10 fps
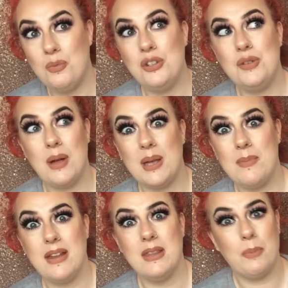would you
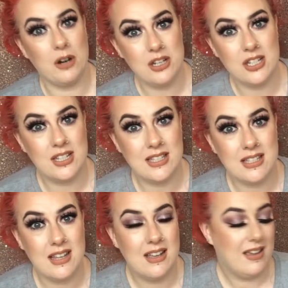recommend the
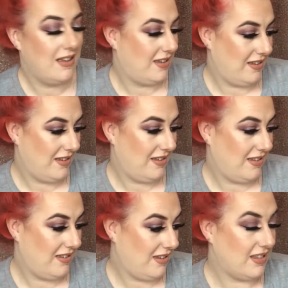purchase?
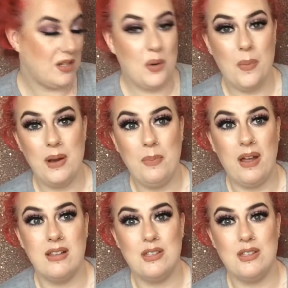Because I don't mind buying